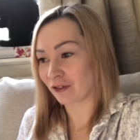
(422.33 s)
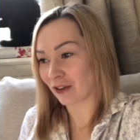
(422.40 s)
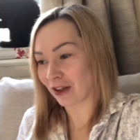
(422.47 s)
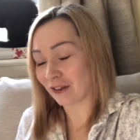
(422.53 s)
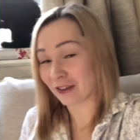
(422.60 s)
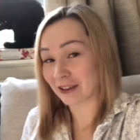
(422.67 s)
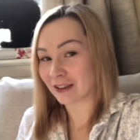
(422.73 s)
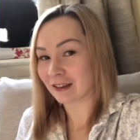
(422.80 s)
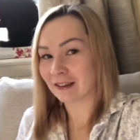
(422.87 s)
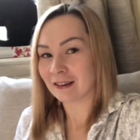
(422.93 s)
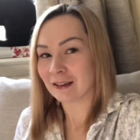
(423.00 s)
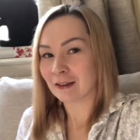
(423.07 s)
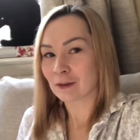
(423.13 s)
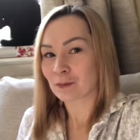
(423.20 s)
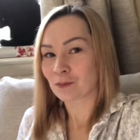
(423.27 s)
very
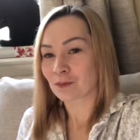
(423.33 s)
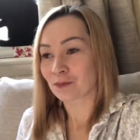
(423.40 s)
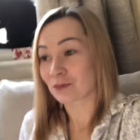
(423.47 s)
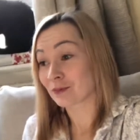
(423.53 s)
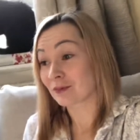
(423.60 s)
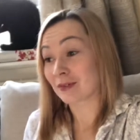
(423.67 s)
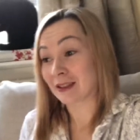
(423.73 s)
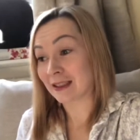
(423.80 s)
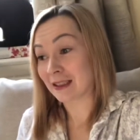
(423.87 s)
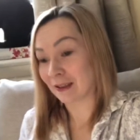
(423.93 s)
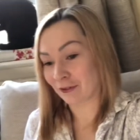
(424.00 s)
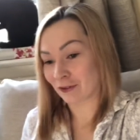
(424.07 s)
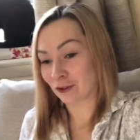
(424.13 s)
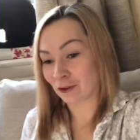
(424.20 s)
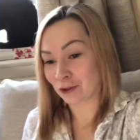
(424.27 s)

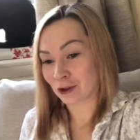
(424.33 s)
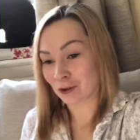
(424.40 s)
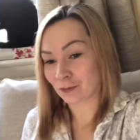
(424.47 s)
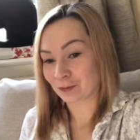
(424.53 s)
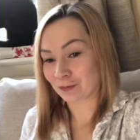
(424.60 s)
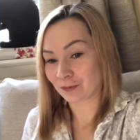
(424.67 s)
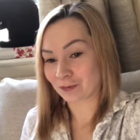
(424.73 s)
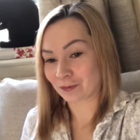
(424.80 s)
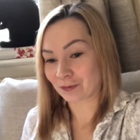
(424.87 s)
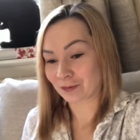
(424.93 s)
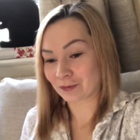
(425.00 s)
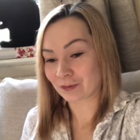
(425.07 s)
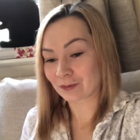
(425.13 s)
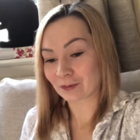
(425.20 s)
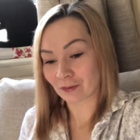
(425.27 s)
difficult.
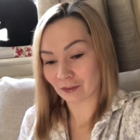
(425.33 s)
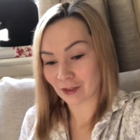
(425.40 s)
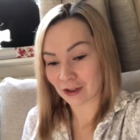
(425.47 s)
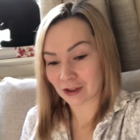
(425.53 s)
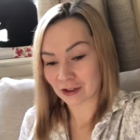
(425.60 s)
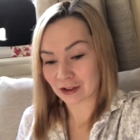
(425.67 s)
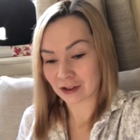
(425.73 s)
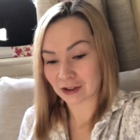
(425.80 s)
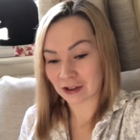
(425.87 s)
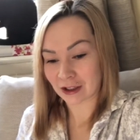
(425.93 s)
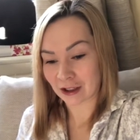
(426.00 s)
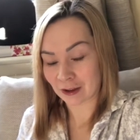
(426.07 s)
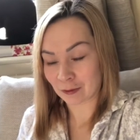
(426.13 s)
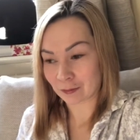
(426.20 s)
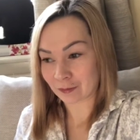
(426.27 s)

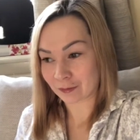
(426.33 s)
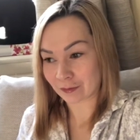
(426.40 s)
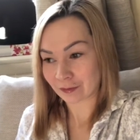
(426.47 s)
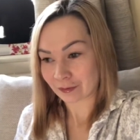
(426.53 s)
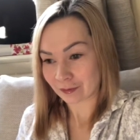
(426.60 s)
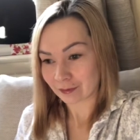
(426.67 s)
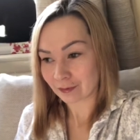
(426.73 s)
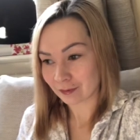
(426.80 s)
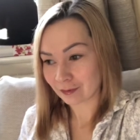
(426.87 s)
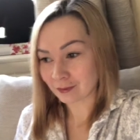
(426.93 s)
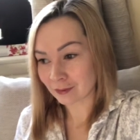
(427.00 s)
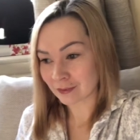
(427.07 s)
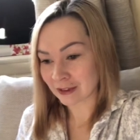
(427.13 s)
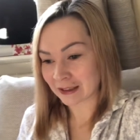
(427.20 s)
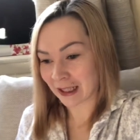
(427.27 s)
So,
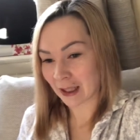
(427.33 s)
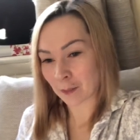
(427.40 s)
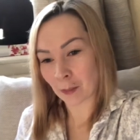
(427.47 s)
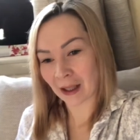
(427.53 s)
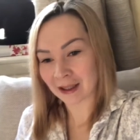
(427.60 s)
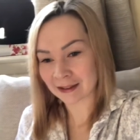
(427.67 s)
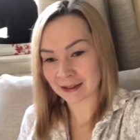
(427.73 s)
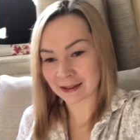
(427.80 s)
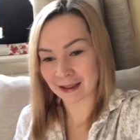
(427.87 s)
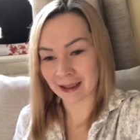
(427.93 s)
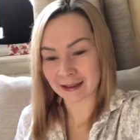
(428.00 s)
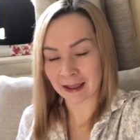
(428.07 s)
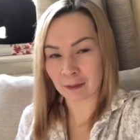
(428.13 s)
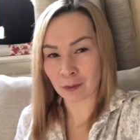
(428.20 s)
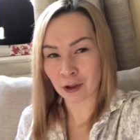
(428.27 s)
yeah, but as I said,
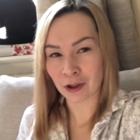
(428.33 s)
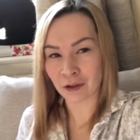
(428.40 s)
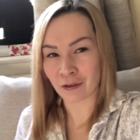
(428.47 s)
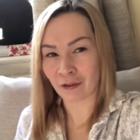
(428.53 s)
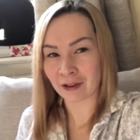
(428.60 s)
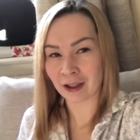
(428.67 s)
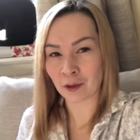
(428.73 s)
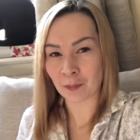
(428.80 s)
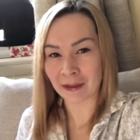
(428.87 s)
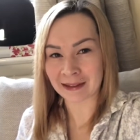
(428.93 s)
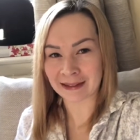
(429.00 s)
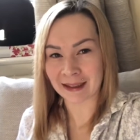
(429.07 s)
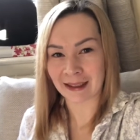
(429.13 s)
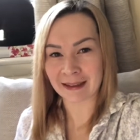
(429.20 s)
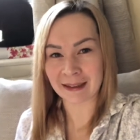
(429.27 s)
I want to throw a little
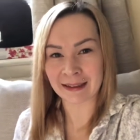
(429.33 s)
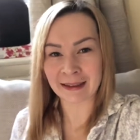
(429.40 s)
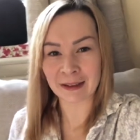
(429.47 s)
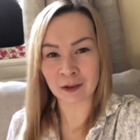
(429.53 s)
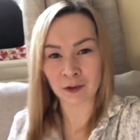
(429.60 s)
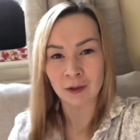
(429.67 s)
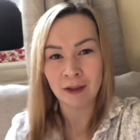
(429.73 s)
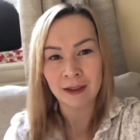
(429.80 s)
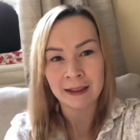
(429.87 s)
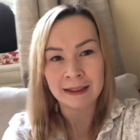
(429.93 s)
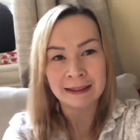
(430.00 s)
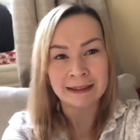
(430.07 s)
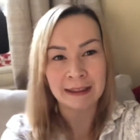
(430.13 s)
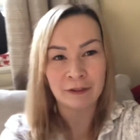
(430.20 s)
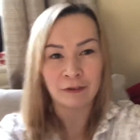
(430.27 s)
bit, in, little
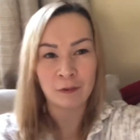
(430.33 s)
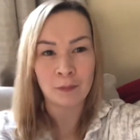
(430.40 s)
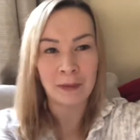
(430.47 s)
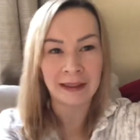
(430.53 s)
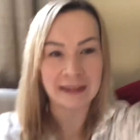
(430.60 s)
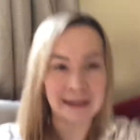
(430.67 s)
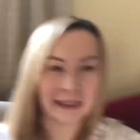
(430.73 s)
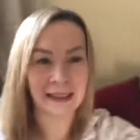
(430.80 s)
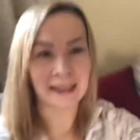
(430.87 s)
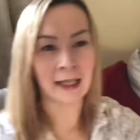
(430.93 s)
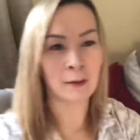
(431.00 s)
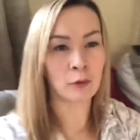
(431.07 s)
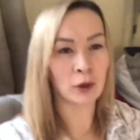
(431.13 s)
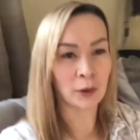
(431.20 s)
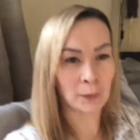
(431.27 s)
different bits in.
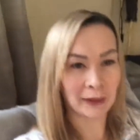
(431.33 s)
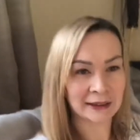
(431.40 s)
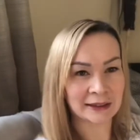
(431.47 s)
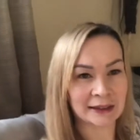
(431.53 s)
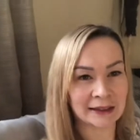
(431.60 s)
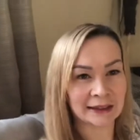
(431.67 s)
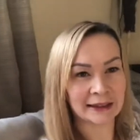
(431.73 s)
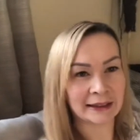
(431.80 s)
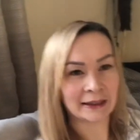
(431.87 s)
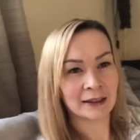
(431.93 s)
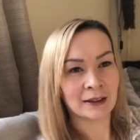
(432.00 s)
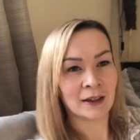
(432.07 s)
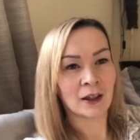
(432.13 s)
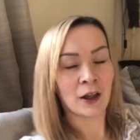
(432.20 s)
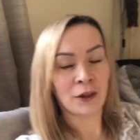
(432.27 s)
I want to basically
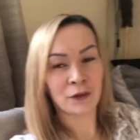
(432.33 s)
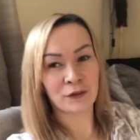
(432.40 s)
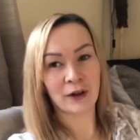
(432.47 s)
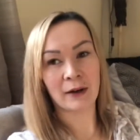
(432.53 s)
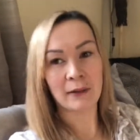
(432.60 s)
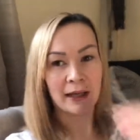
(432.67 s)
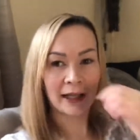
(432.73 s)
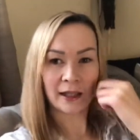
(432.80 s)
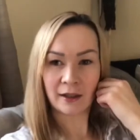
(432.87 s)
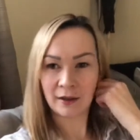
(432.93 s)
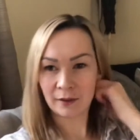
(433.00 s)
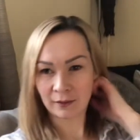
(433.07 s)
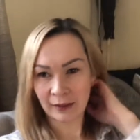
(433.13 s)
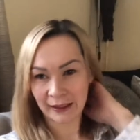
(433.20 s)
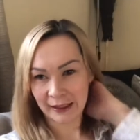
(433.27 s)
throw in,
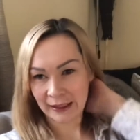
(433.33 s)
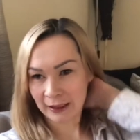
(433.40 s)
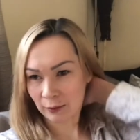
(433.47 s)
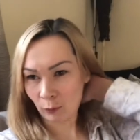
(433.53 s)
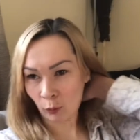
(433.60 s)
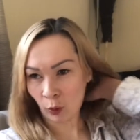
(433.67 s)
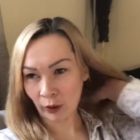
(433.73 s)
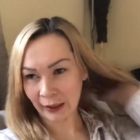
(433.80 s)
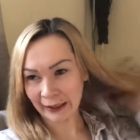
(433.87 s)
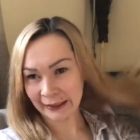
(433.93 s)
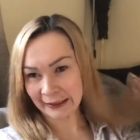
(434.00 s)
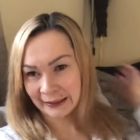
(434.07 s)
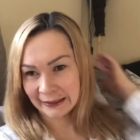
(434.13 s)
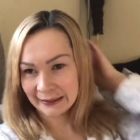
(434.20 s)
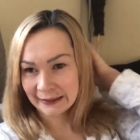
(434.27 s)
like, what I
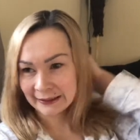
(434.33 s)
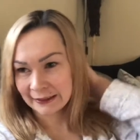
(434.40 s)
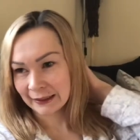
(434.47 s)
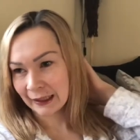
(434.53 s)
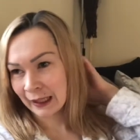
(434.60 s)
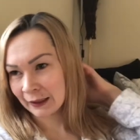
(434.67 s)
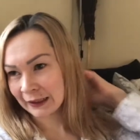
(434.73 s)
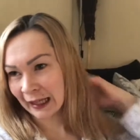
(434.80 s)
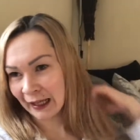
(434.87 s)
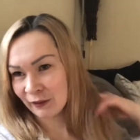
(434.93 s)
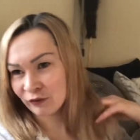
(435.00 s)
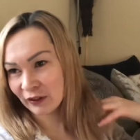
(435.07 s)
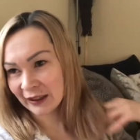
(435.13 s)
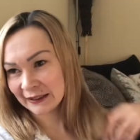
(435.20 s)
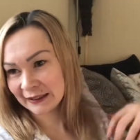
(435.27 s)
eat,
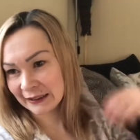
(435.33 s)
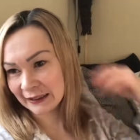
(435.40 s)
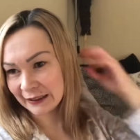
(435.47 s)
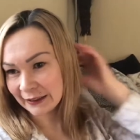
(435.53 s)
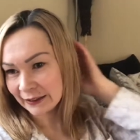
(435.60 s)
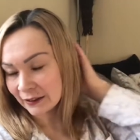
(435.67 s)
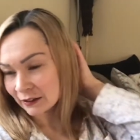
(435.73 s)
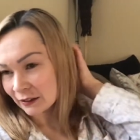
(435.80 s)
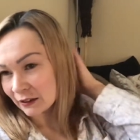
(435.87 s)
getting ready,